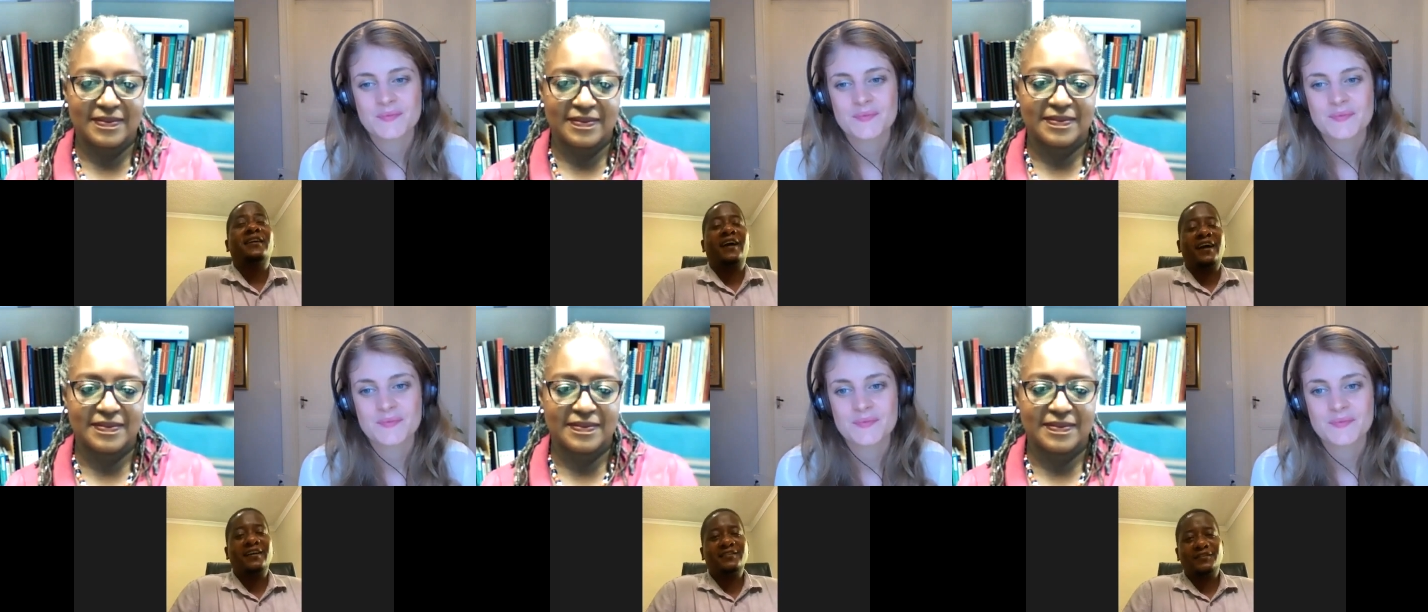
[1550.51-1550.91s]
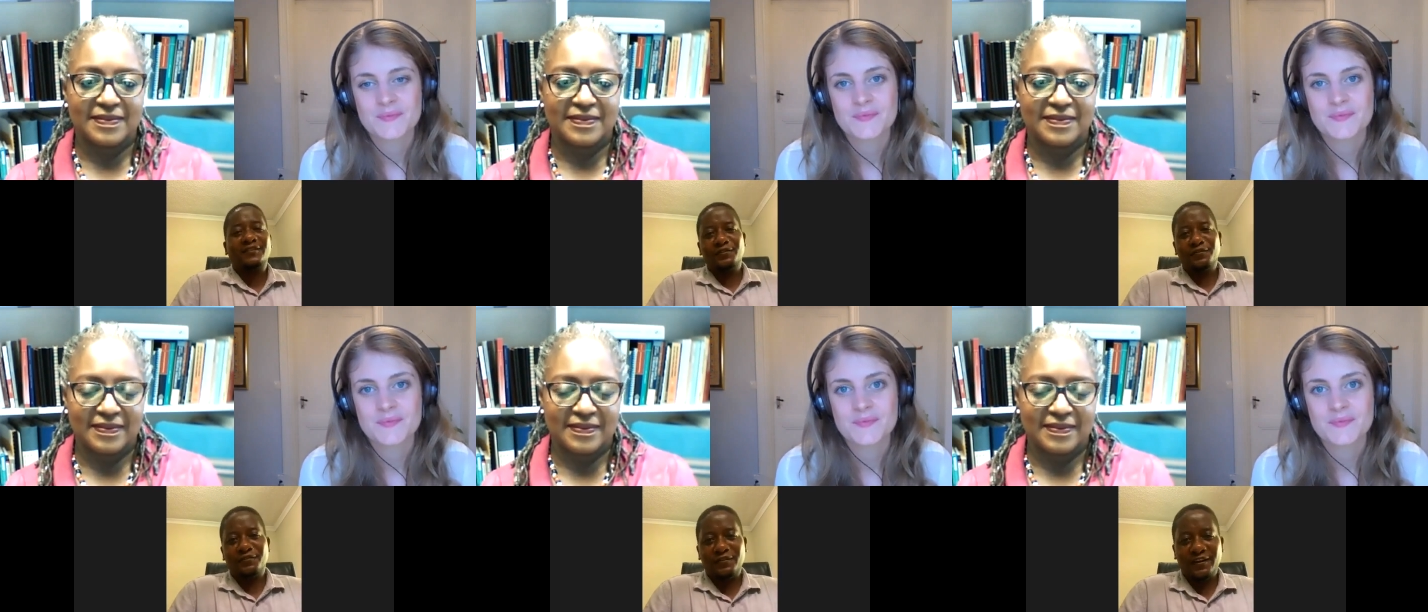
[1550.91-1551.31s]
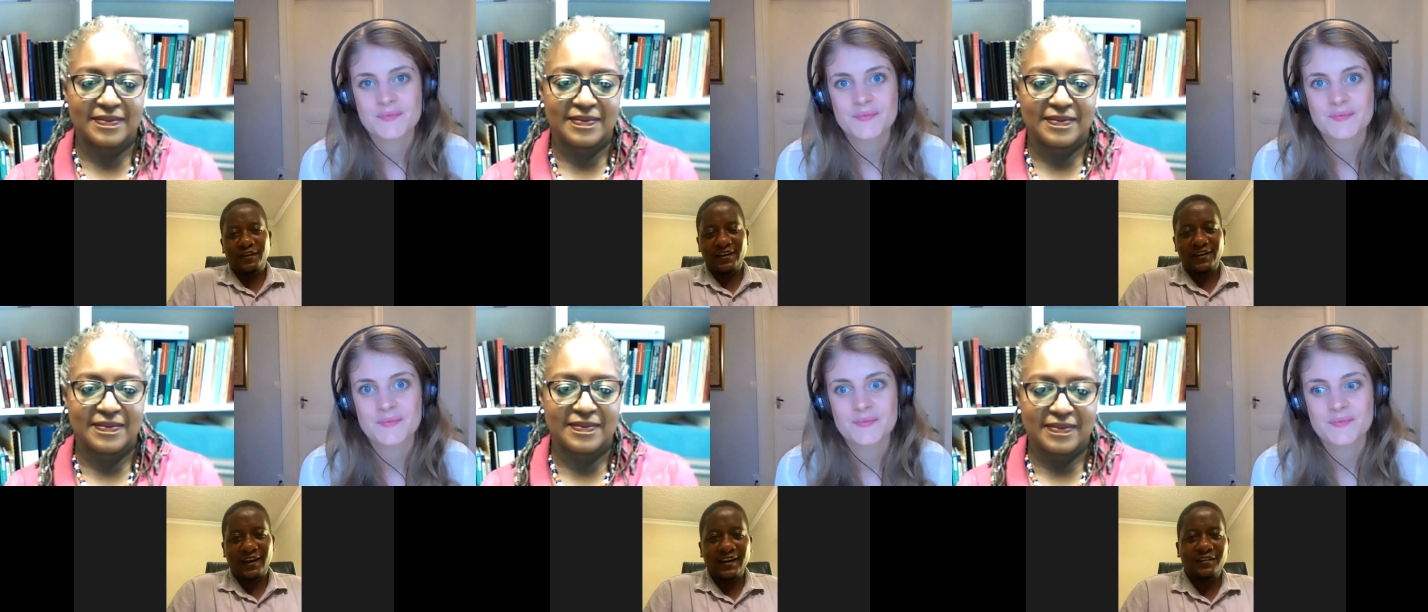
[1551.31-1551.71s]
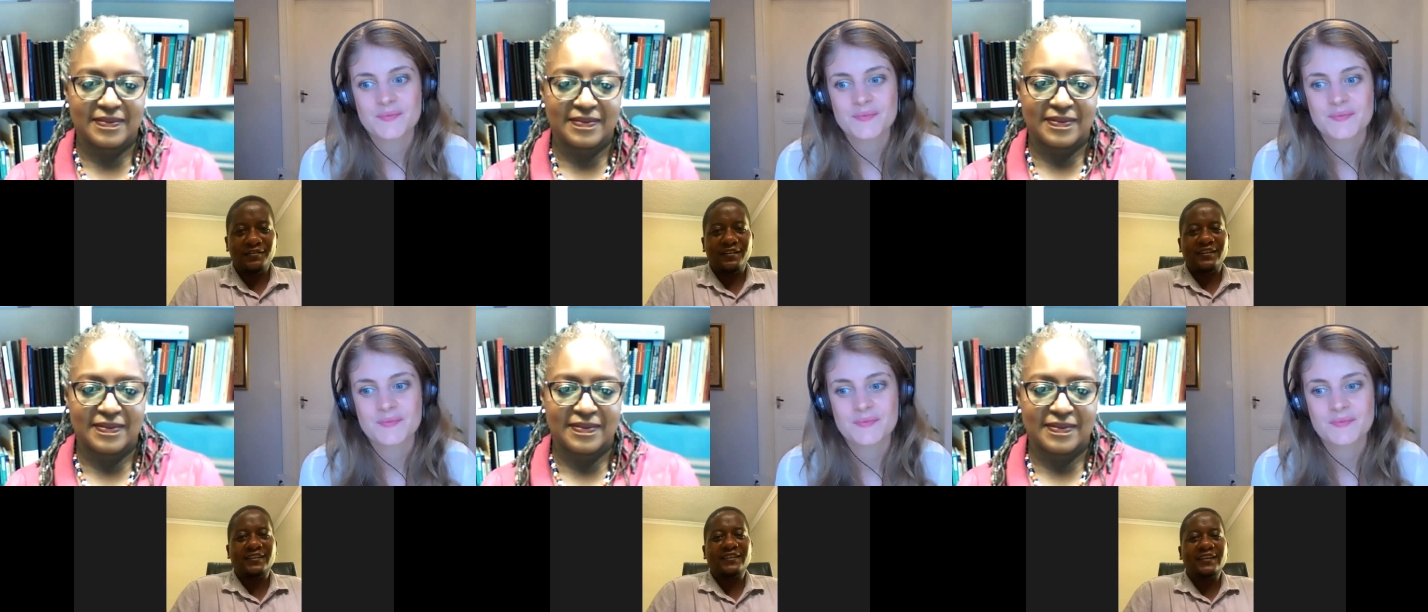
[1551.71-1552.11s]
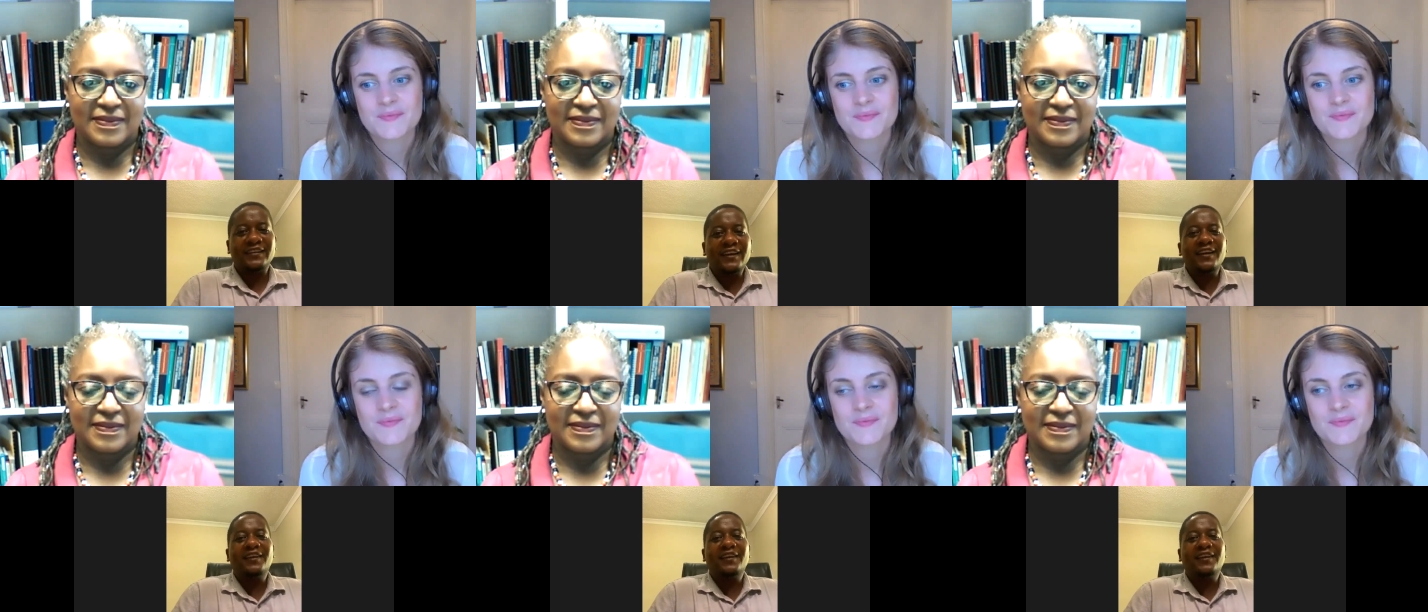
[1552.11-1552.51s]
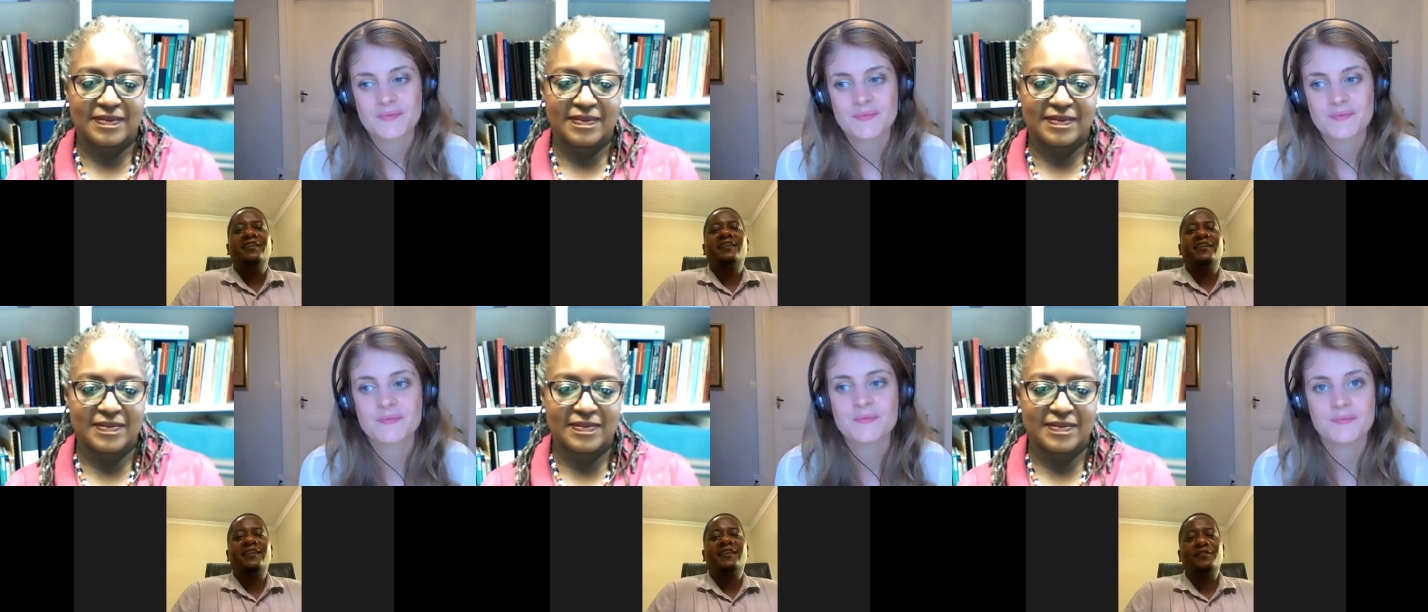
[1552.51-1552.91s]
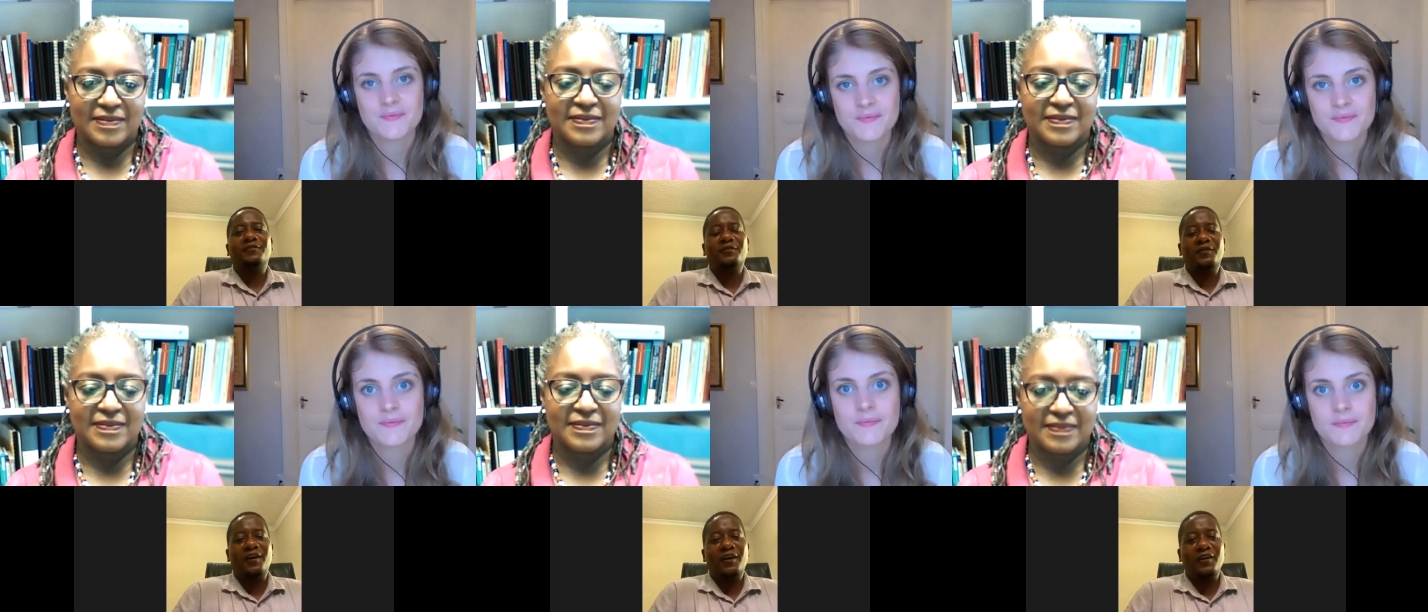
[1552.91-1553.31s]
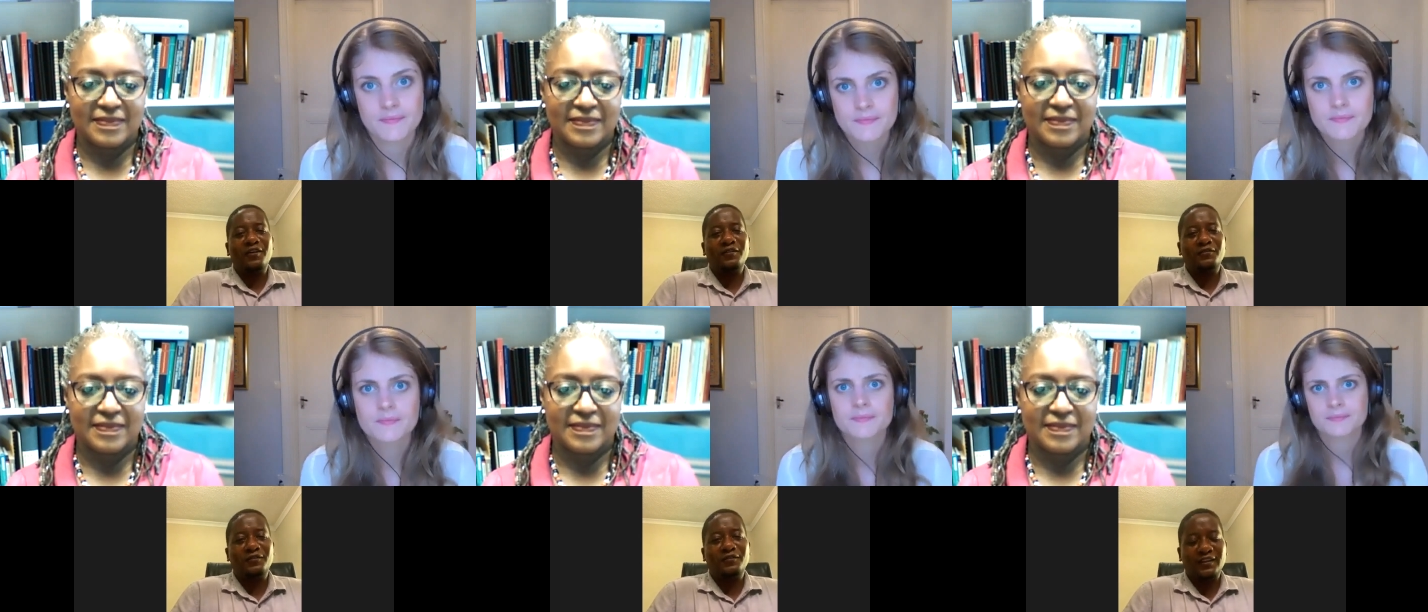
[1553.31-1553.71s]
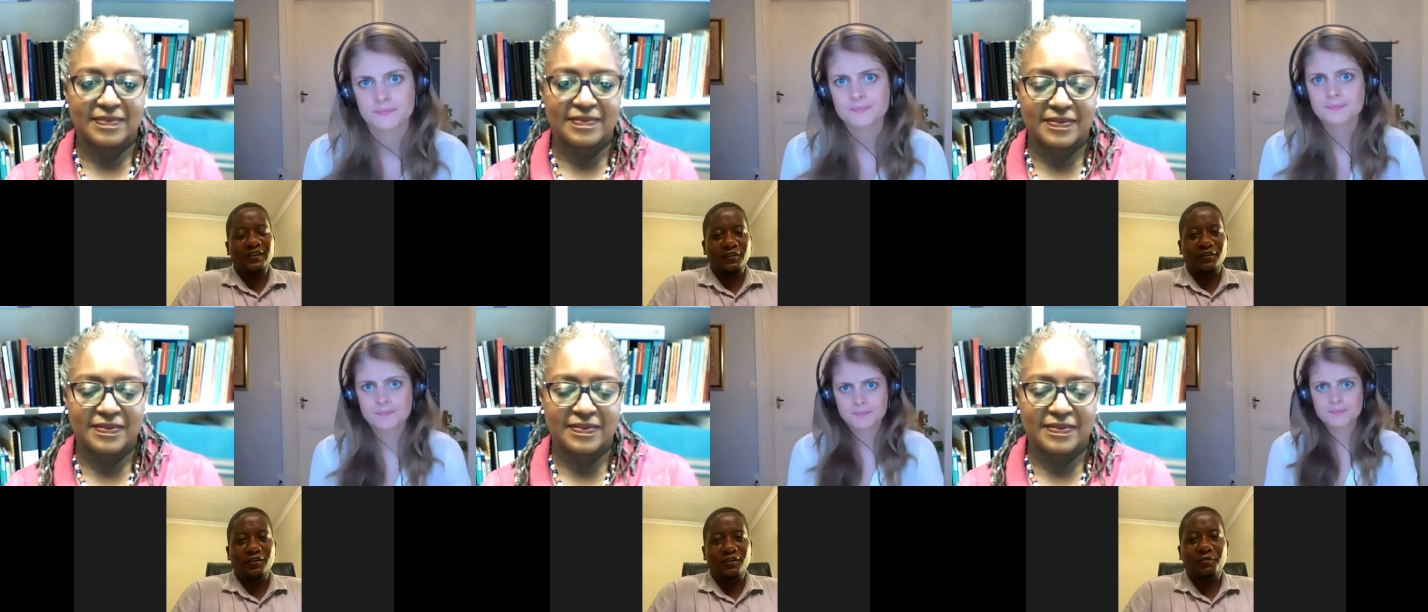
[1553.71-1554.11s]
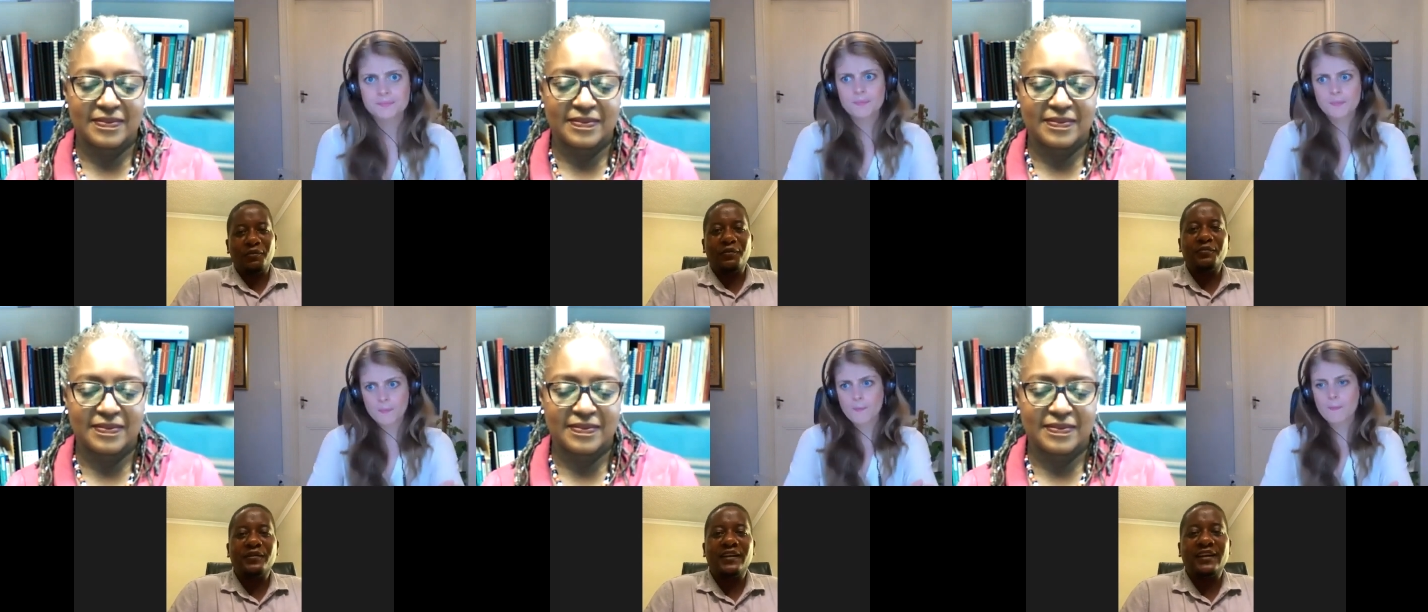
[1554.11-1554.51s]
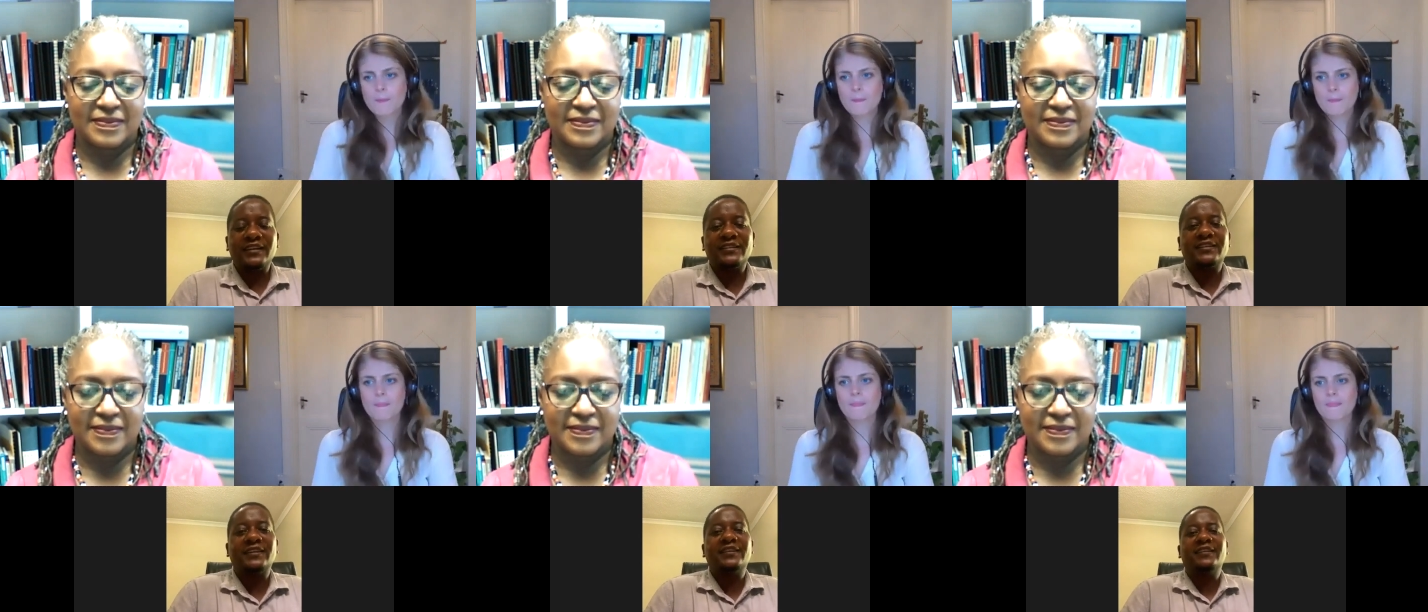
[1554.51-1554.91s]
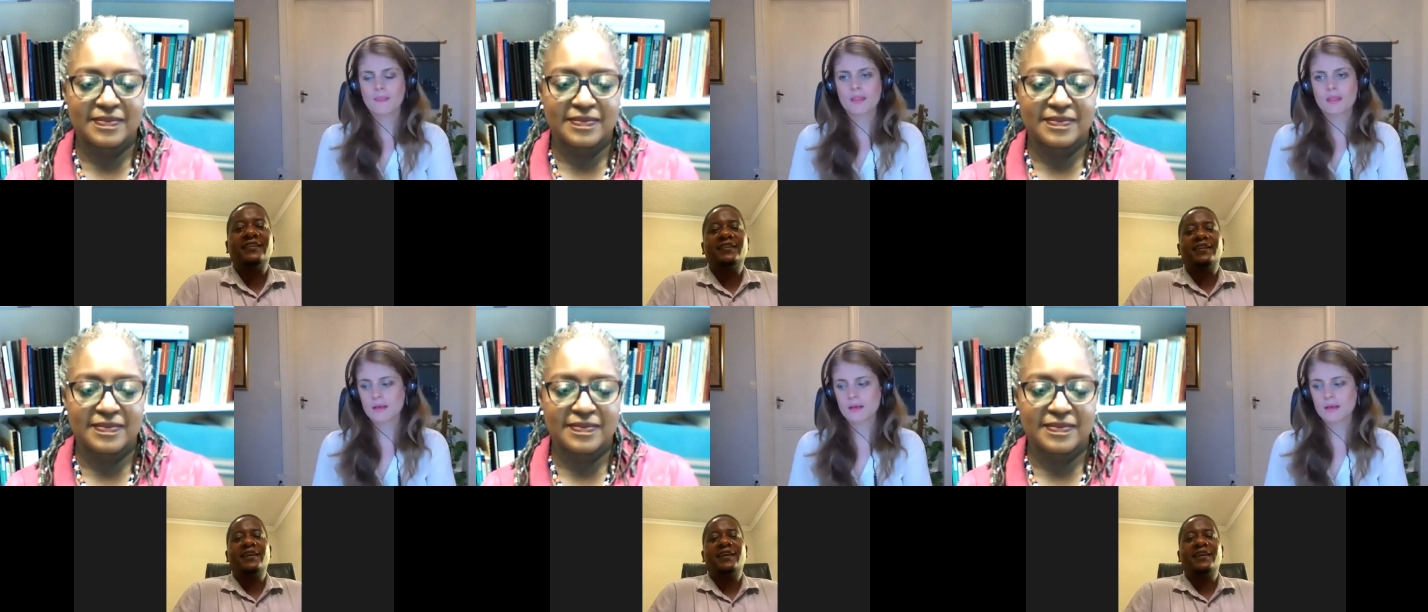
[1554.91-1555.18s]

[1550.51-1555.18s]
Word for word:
Speaker 1: are still very relevant here mm. for our for the local population.